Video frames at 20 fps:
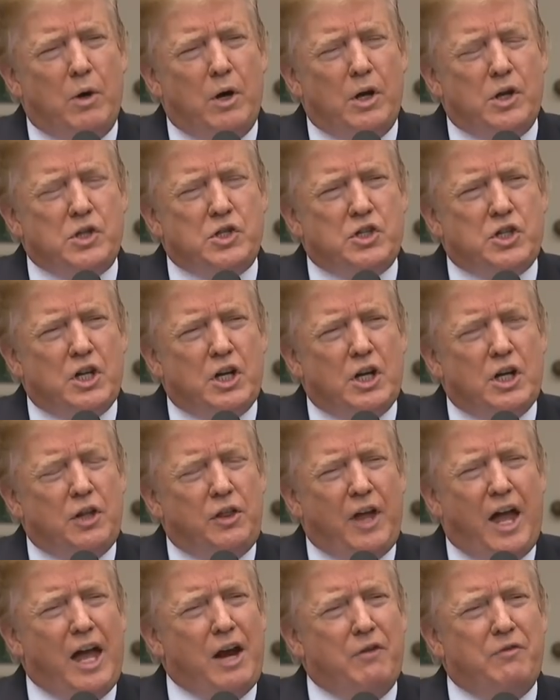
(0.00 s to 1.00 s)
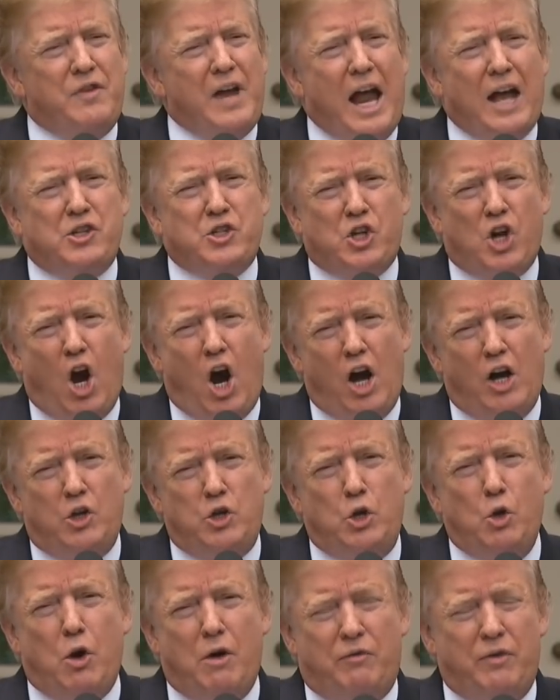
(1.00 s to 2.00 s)
was the head of NASCAR.
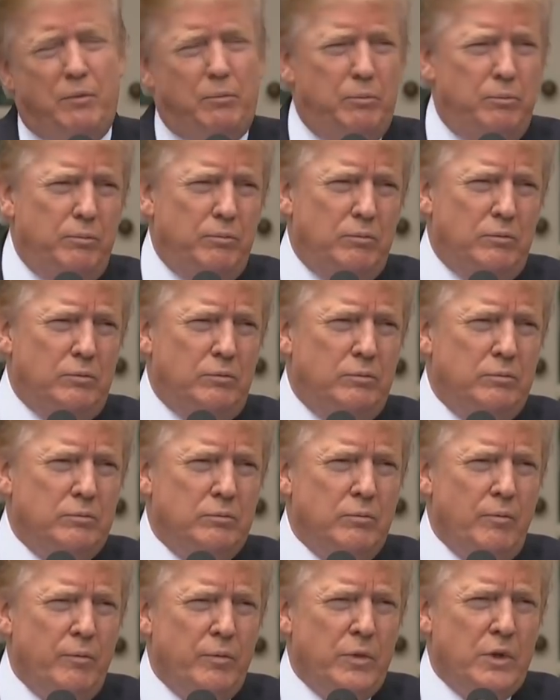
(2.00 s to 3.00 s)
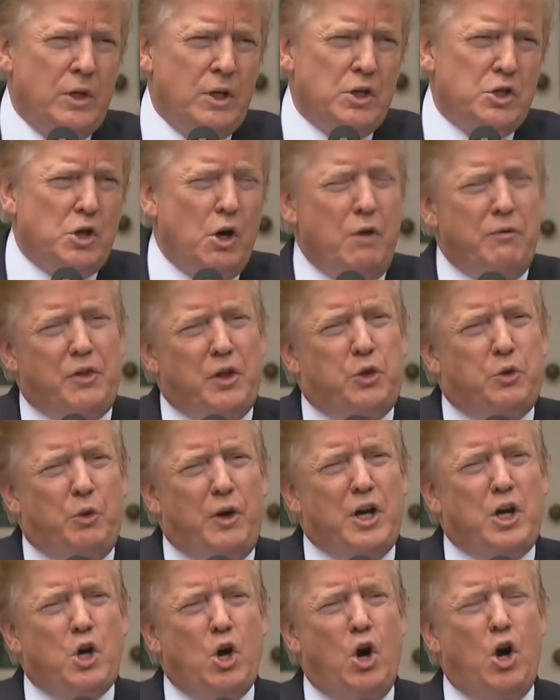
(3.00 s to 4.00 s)
Two of them. So of the
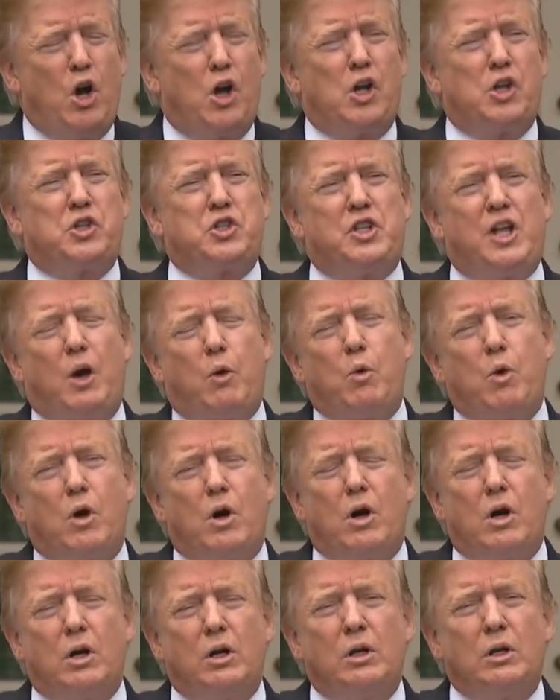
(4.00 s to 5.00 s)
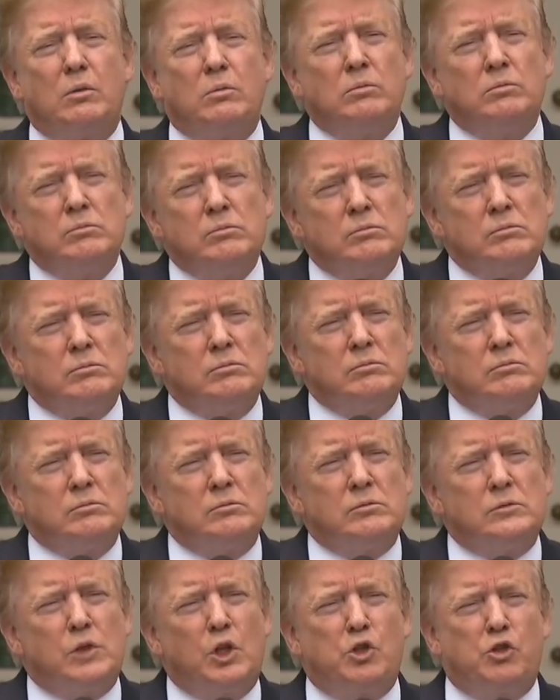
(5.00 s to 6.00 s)
three calls that were
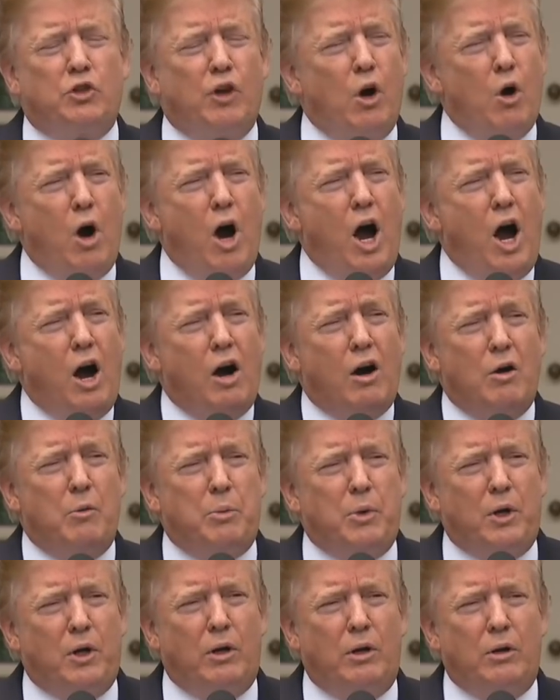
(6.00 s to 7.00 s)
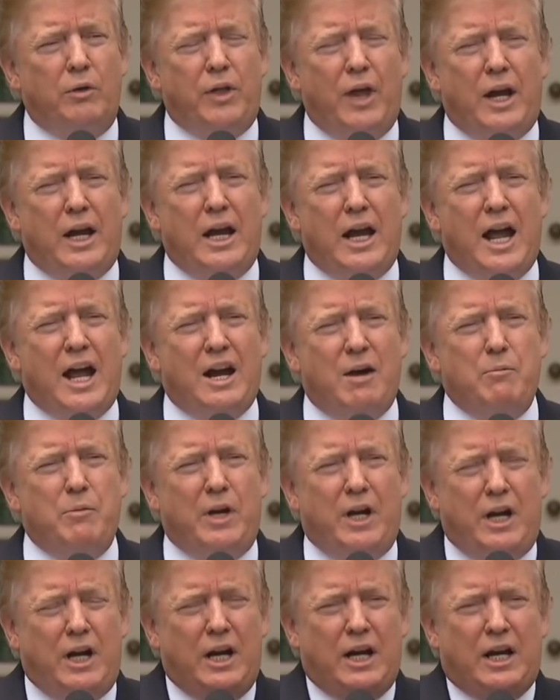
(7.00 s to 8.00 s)
so horrible that he had a
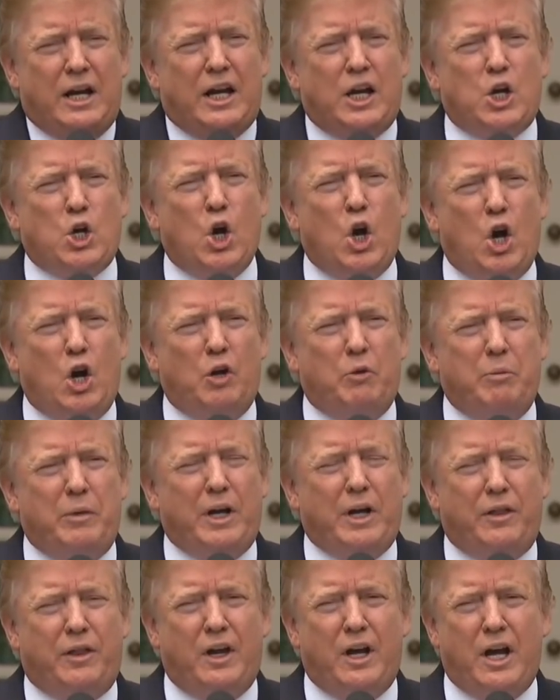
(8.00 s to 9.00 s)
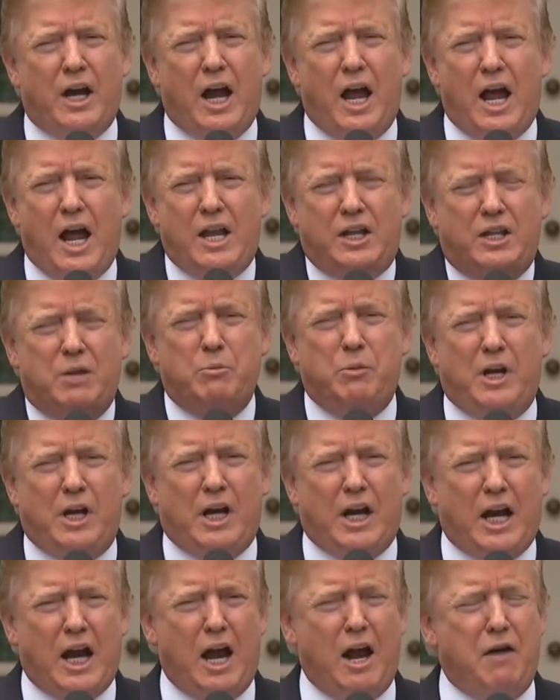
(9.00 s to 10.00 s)
meeting and he called me and then he had the
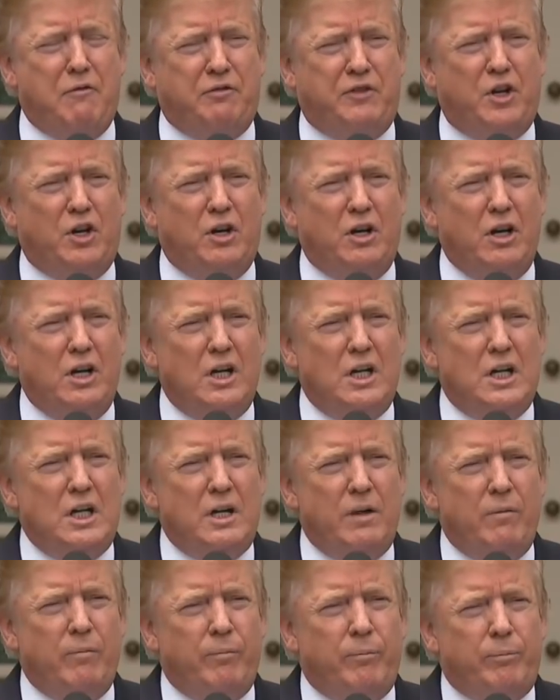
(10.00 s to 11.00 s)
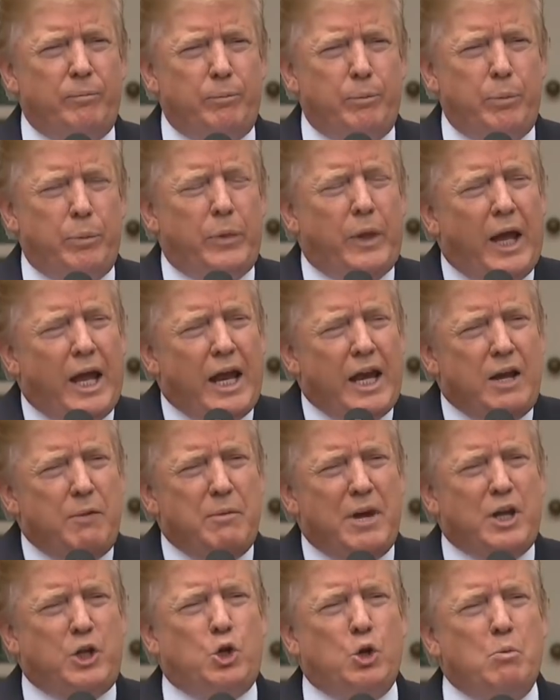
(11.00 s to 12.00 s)
meeting after and he
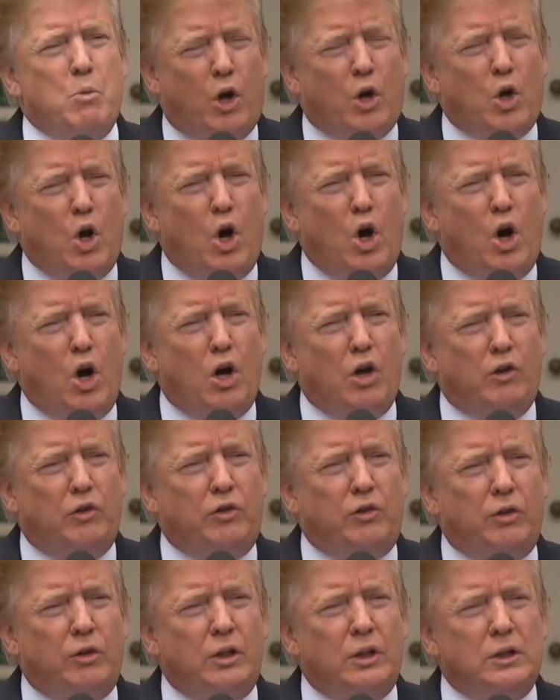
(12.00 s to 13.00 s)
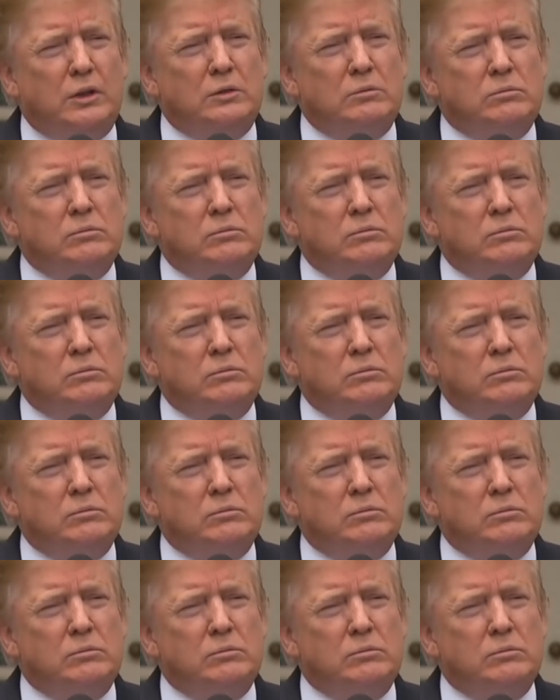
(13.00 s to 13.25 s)
made two more calls.